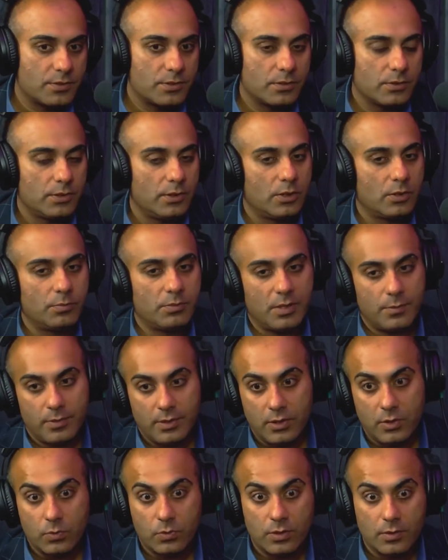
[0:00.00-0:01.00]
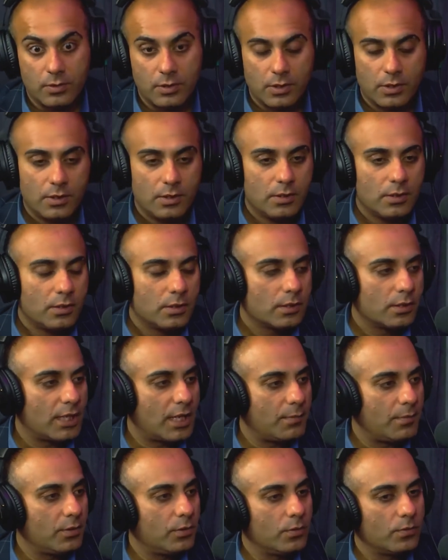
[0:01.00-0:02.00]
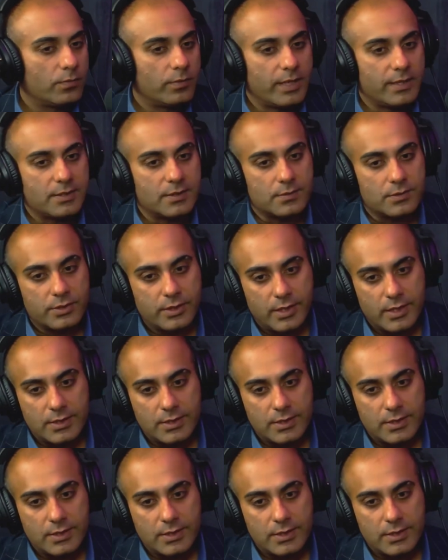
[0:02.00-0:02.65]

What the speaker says: Maybe you were climbing 2 flights of stairs.